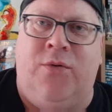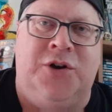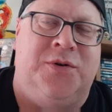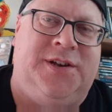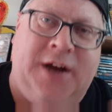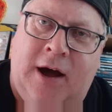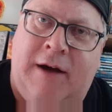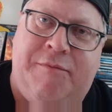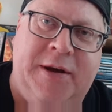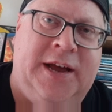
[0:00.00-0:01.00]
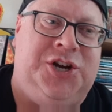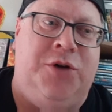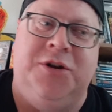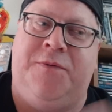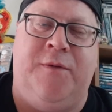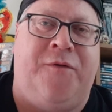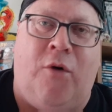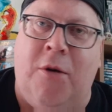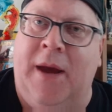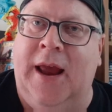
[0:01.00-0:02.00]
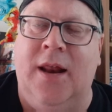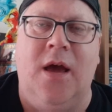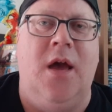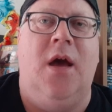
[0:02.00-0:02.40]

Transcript: which was tough because she was performing